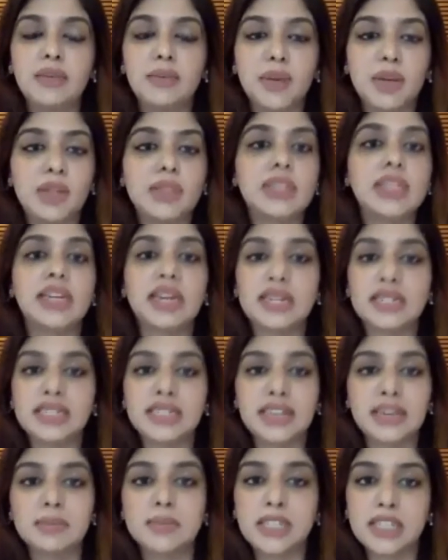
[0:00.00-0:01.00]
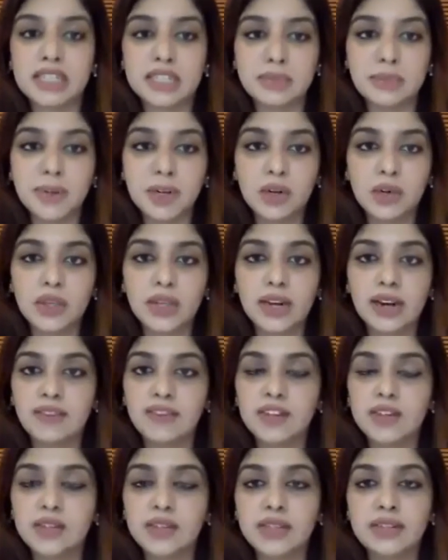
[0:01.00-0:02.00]
because there are stem cells below the
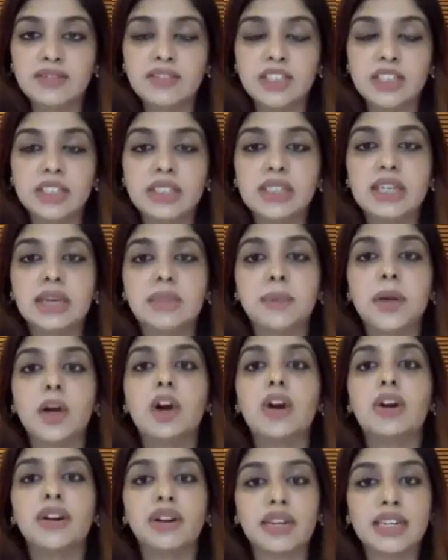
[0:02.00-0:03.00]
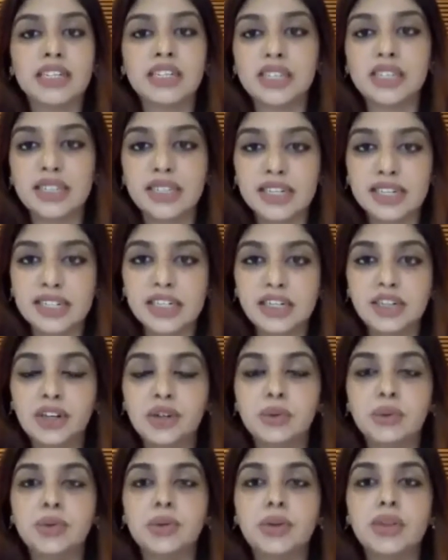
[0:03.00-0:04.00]
level of skin which is keeping on regenerating new
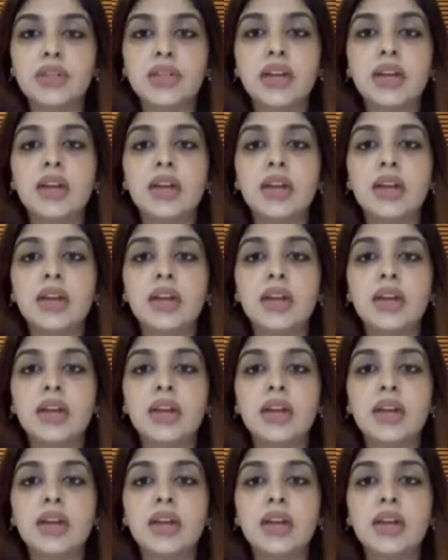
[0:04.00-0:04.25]
roots.